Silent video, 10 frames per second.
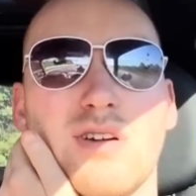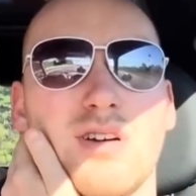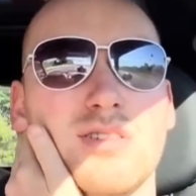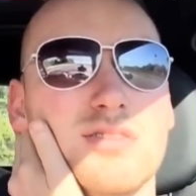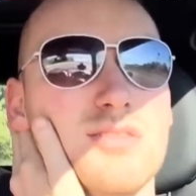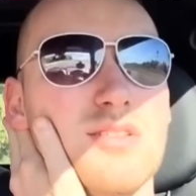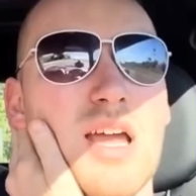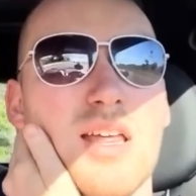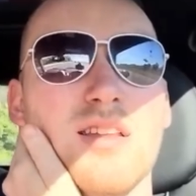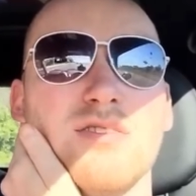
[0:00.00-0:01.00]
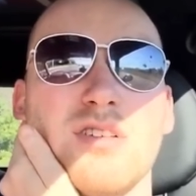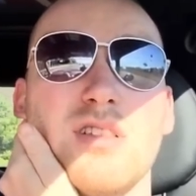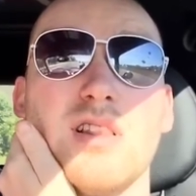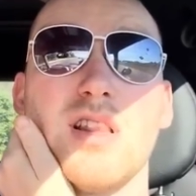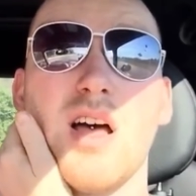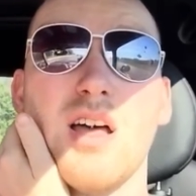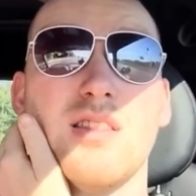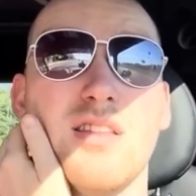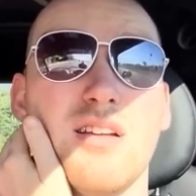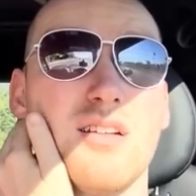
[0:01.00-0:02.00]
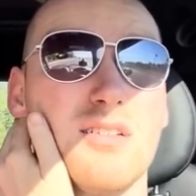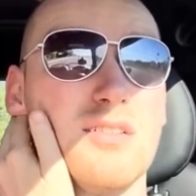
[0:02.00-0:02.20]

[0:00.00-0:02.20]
on, and there's a lot there.